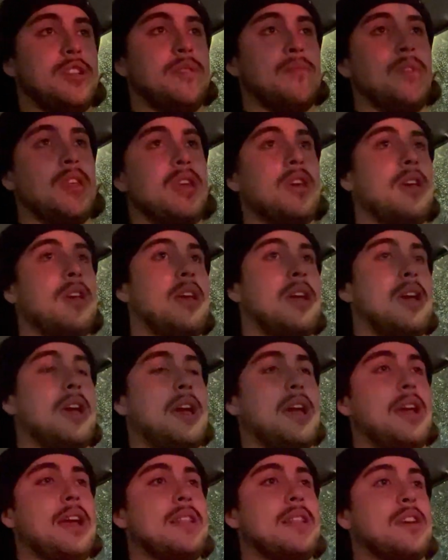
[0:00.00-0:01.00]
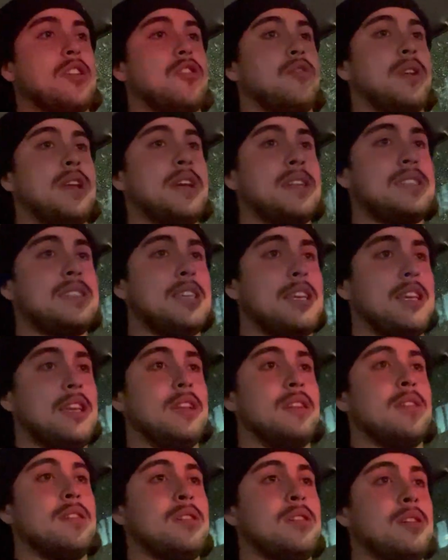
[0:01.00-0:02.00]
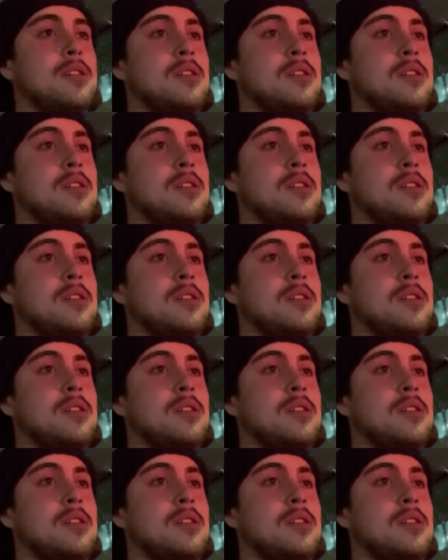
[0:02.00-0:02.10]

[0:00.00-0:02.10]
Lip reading: And then creatine,